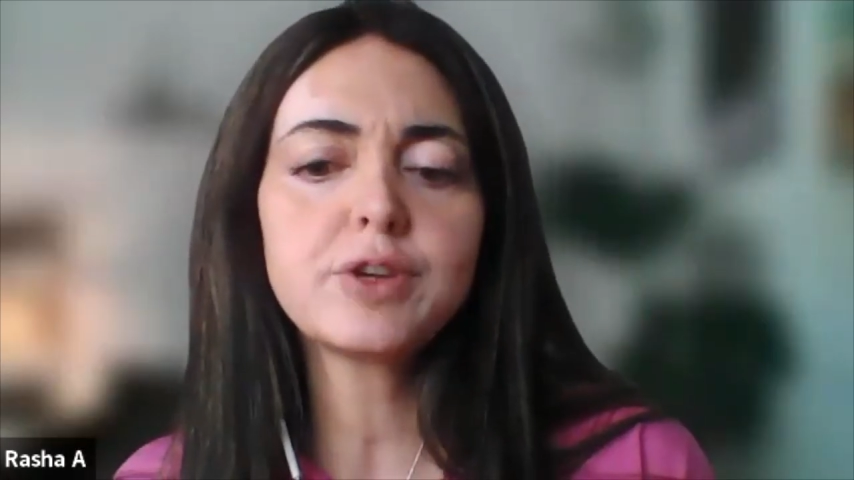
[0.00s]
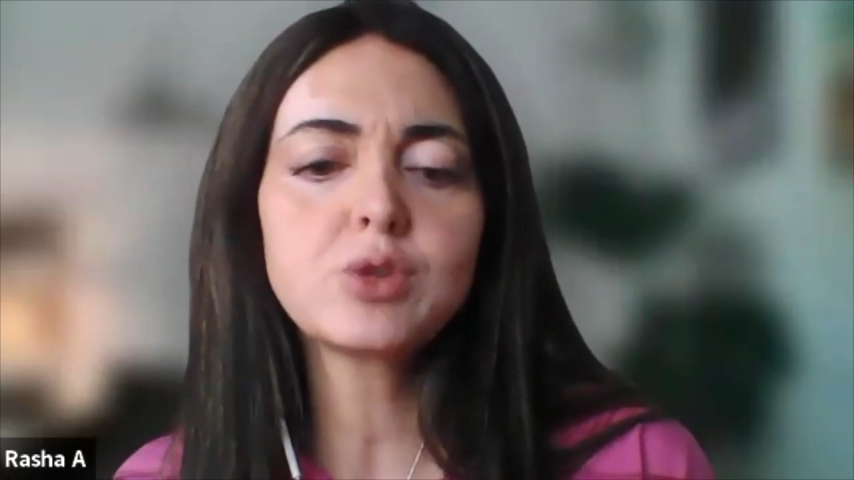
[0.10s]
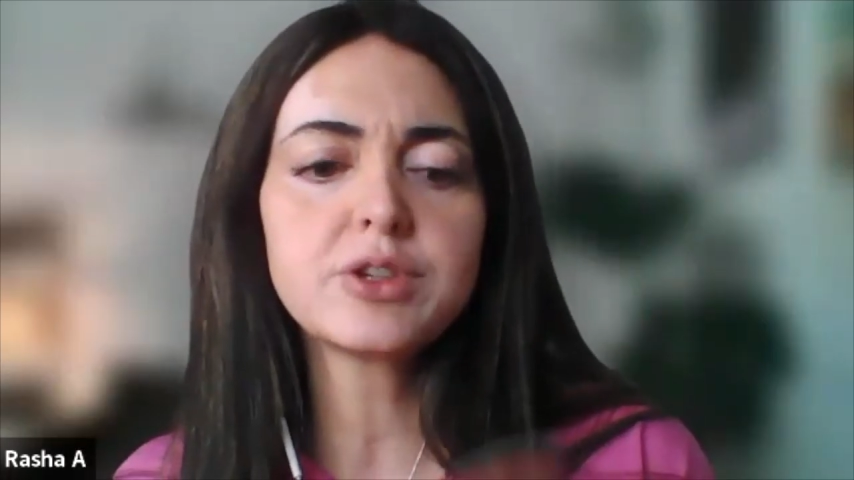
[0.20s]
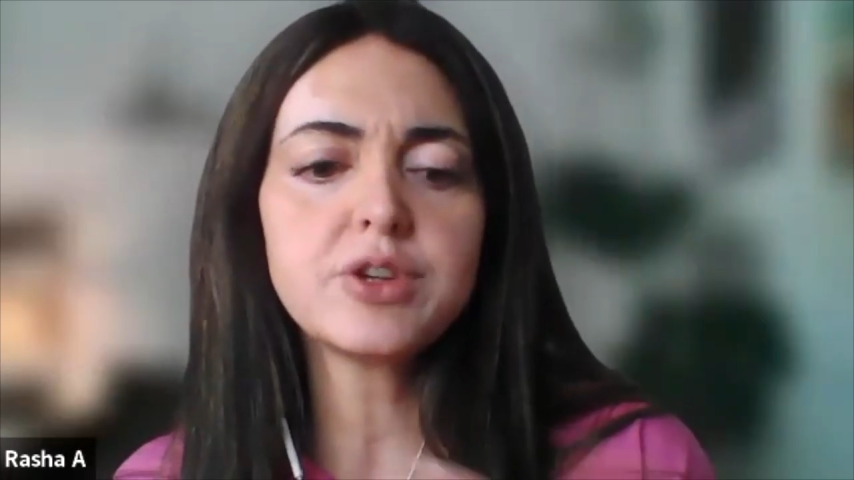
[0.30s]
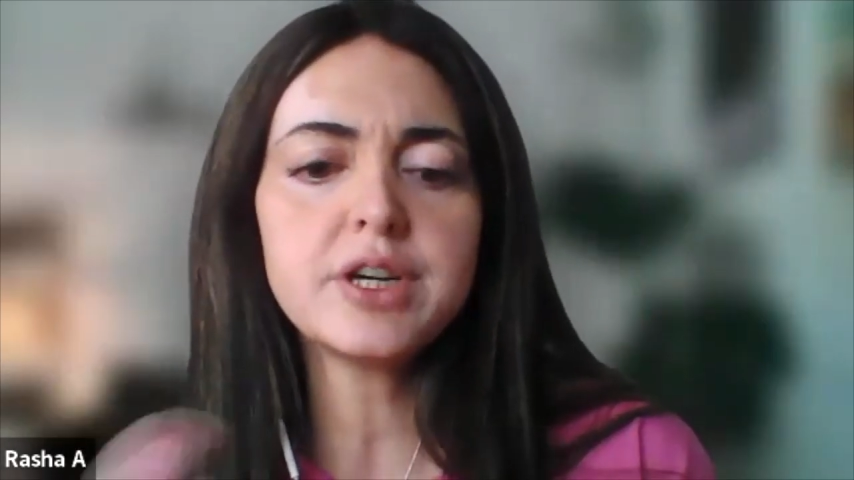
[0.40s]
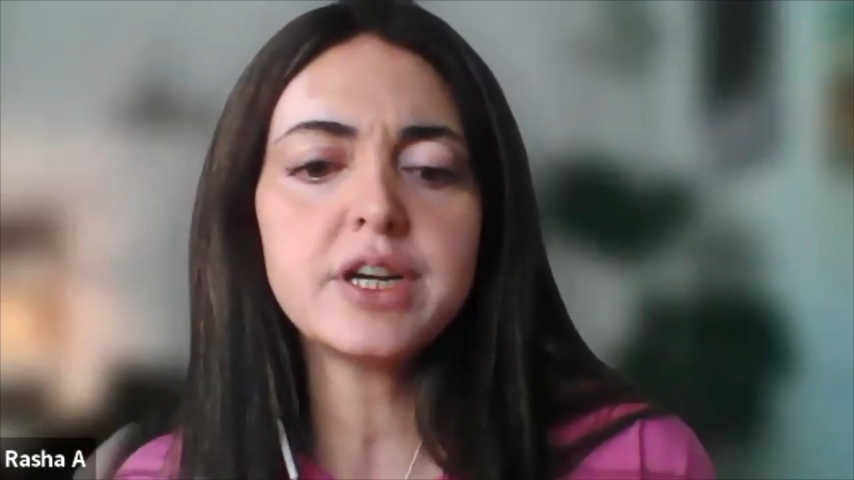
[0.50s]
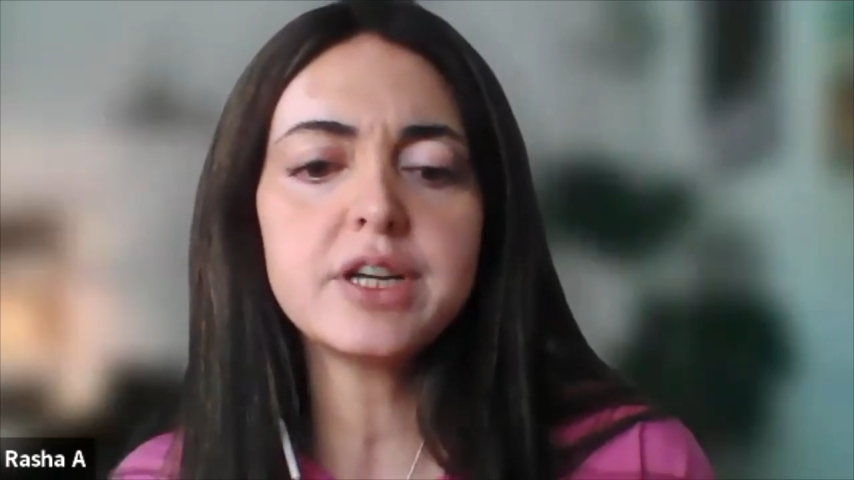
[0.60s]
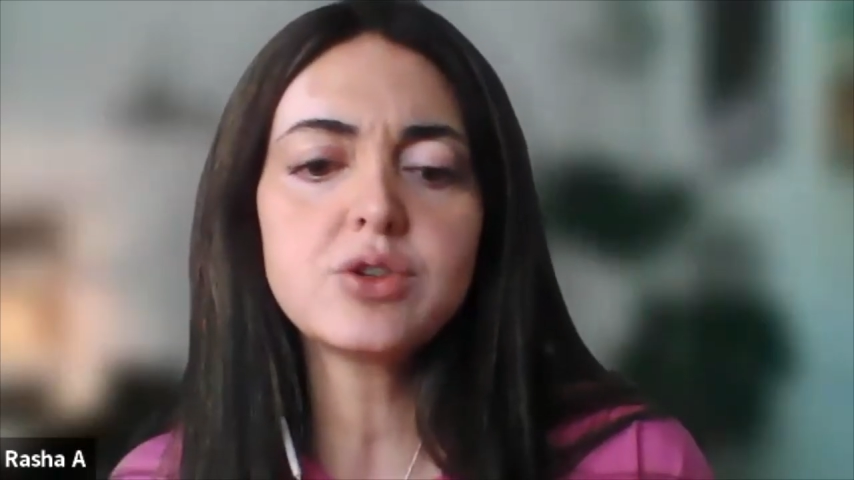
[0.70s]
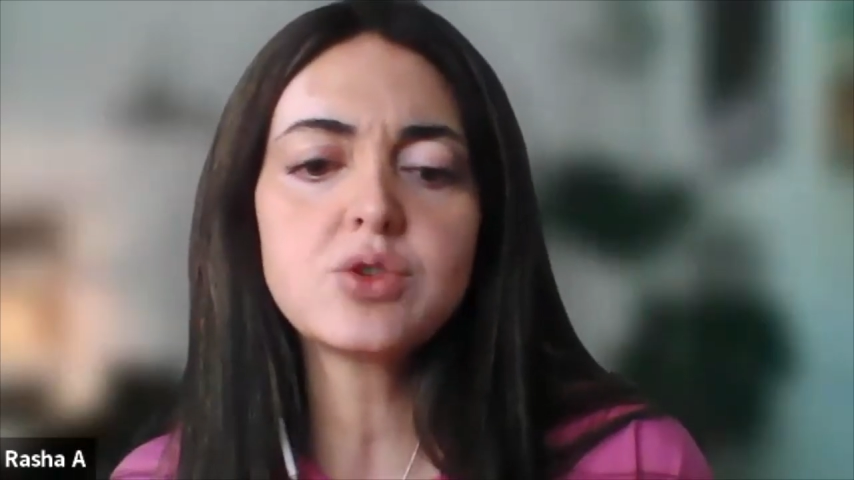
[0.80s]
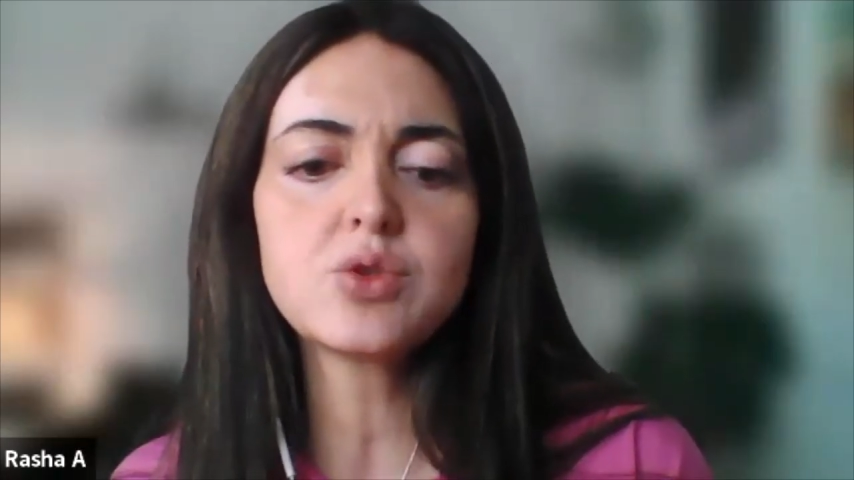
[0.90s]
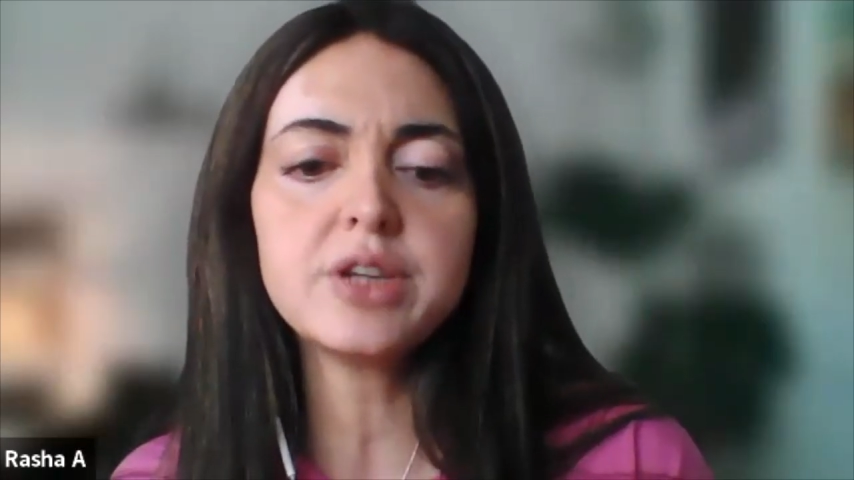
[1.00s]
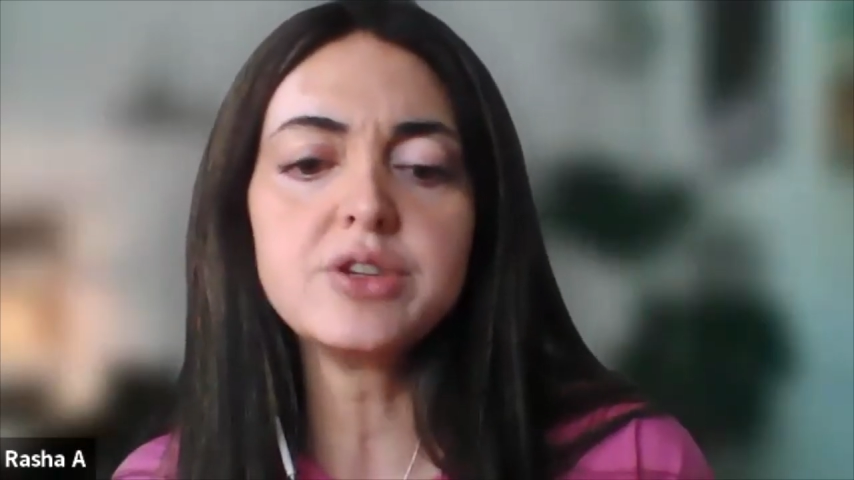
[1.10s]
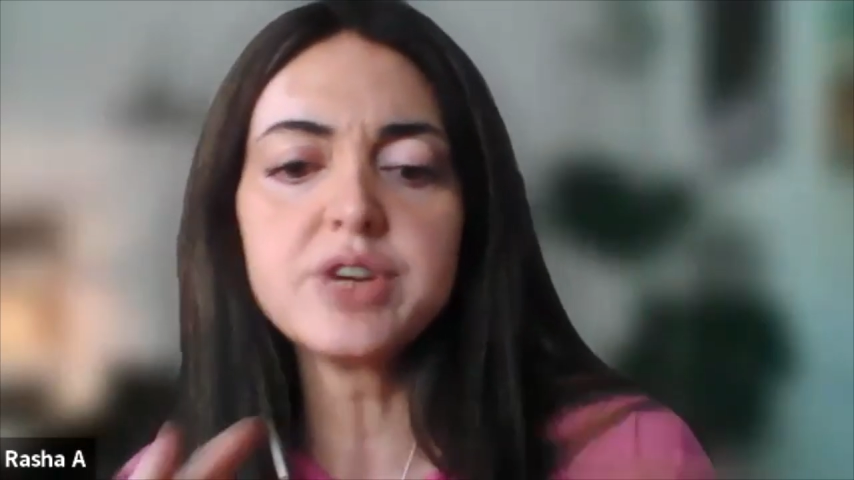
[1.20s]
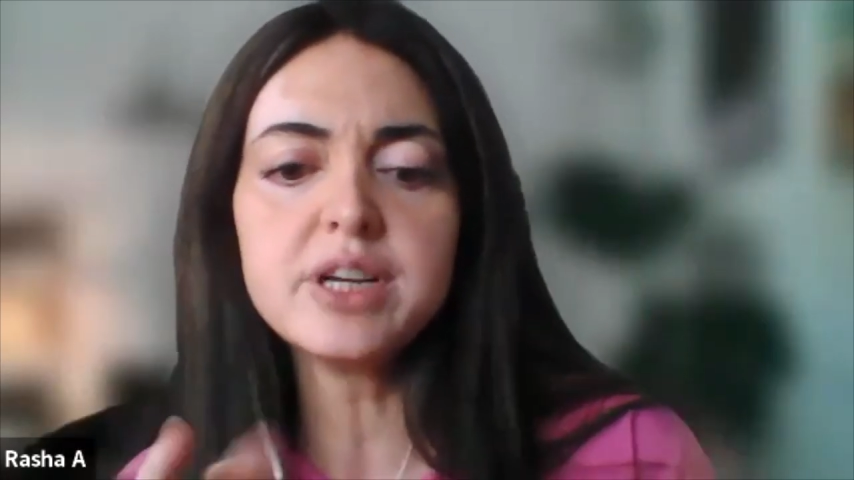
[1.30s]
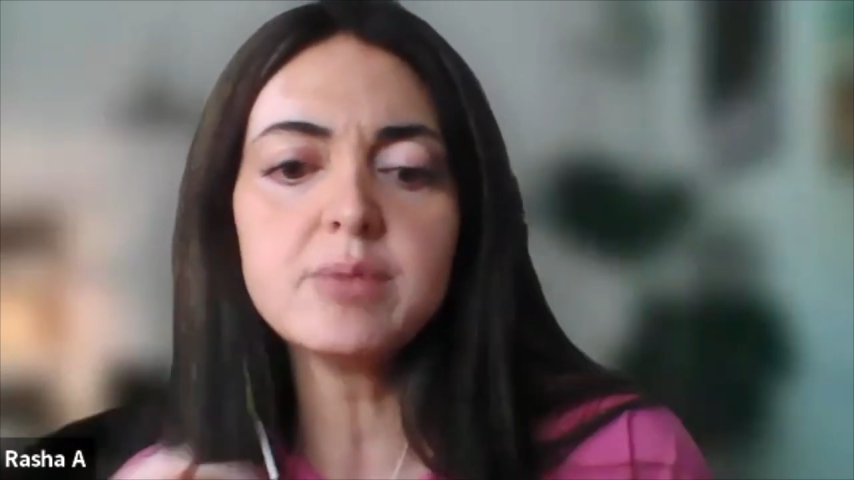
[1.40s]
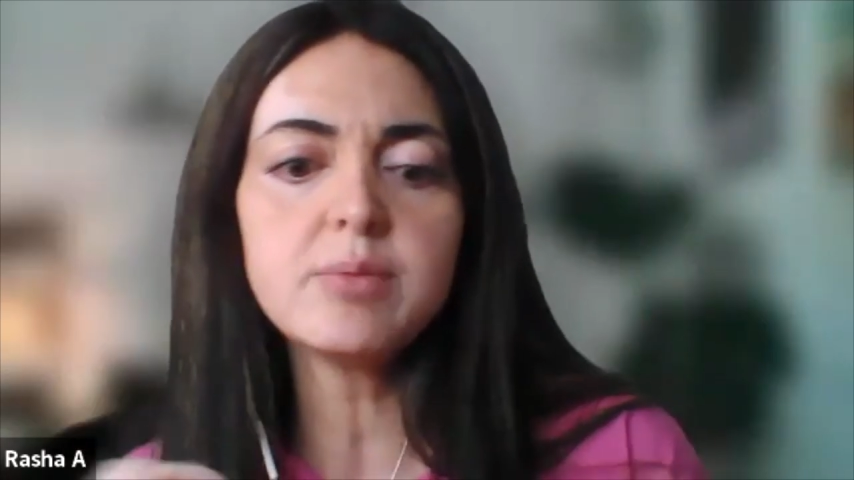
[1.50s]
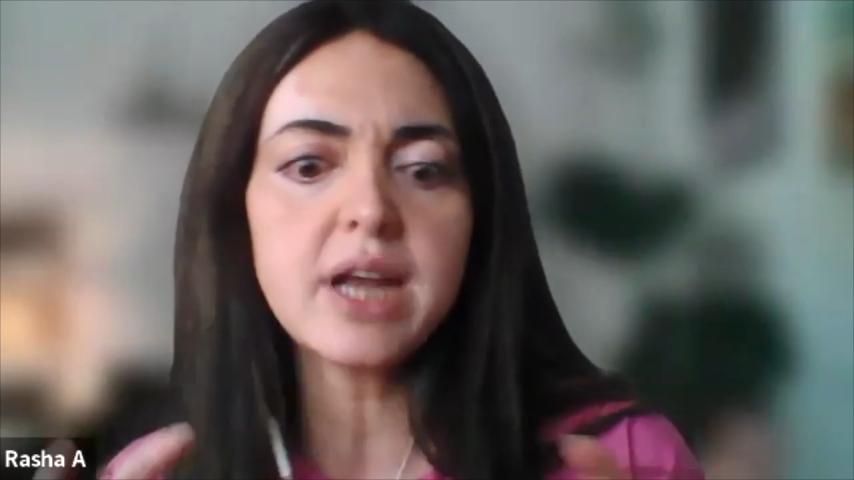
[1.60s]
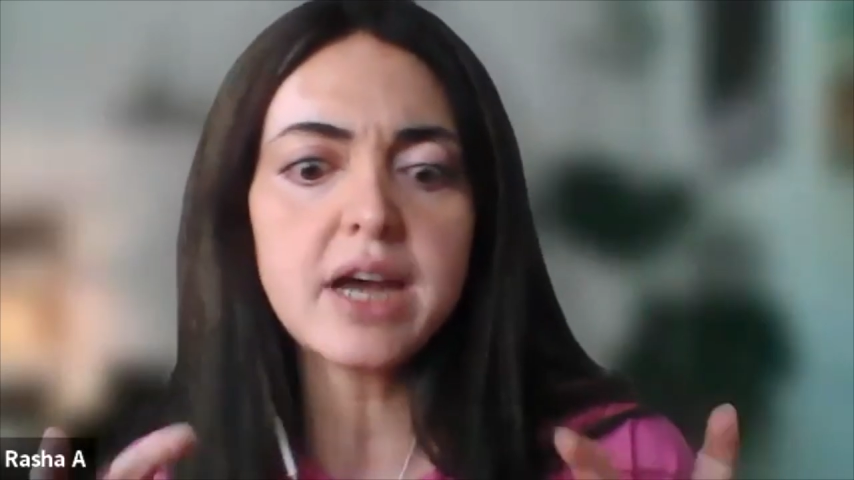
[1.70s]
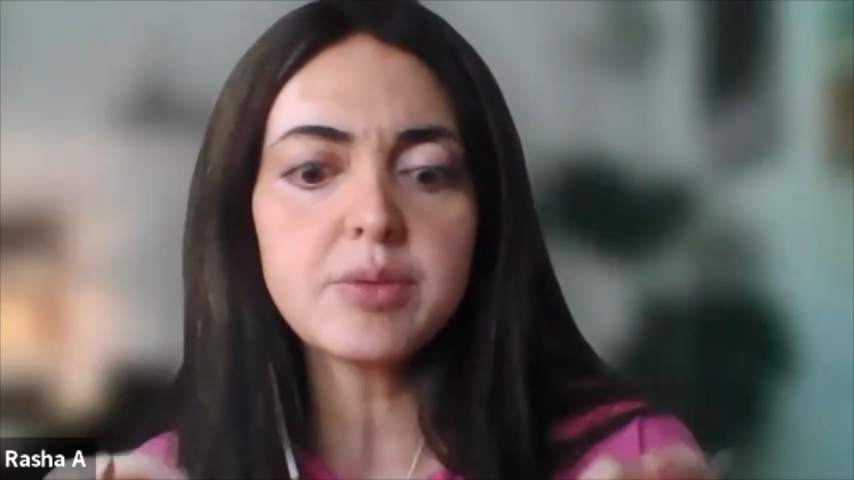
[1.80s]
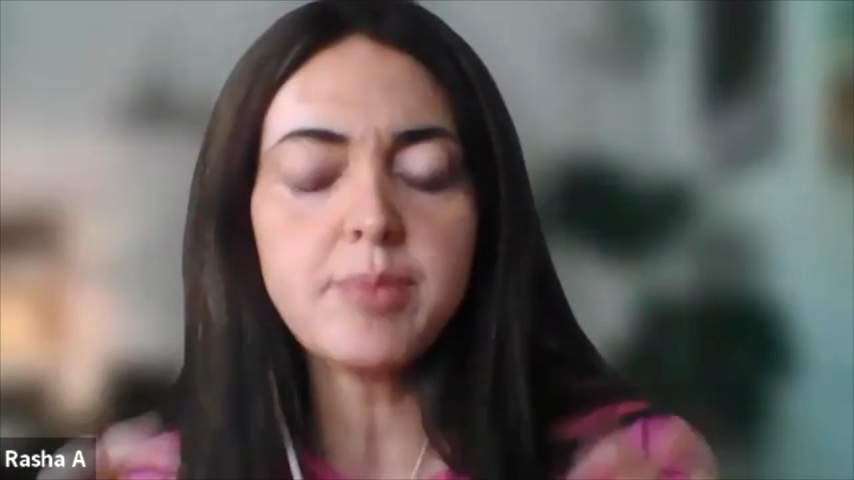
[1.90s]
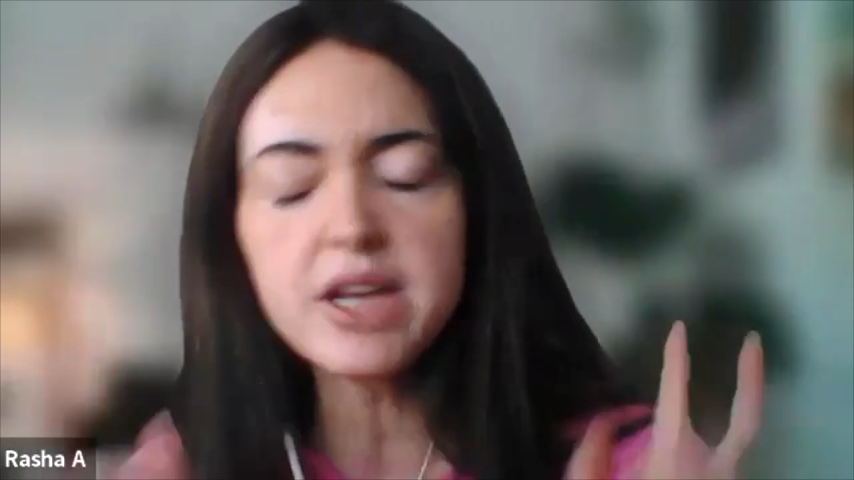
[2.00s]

it will turn into a dreamlike